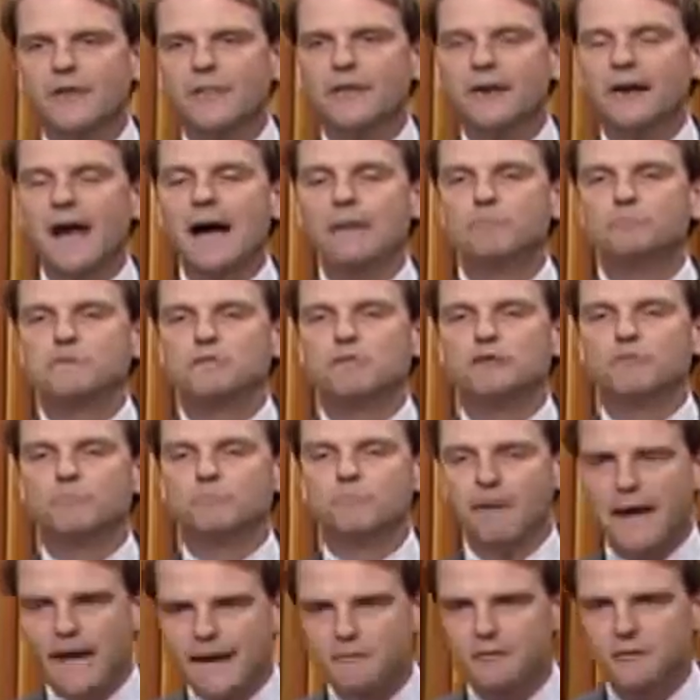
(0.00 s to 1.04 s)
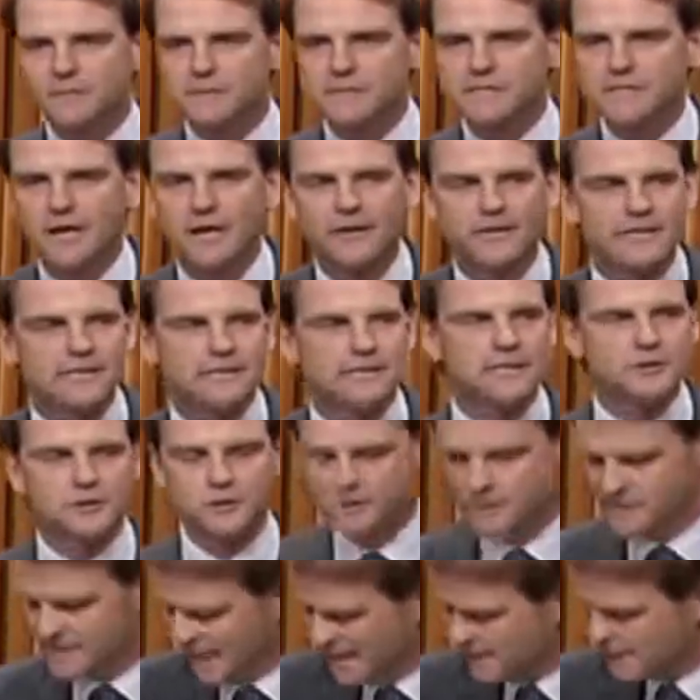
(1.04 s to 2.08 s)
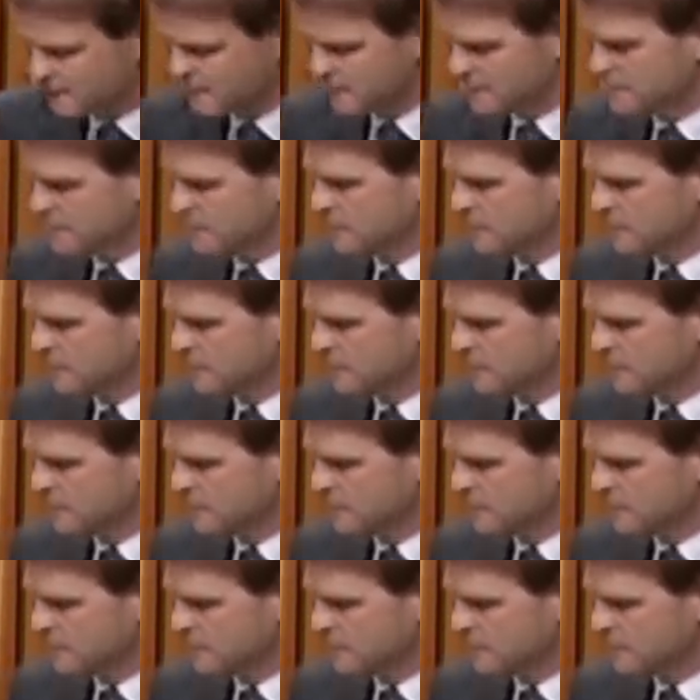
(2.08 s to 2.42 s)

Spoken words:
their absolute bankruptcy on these issues. Thank you, Mr.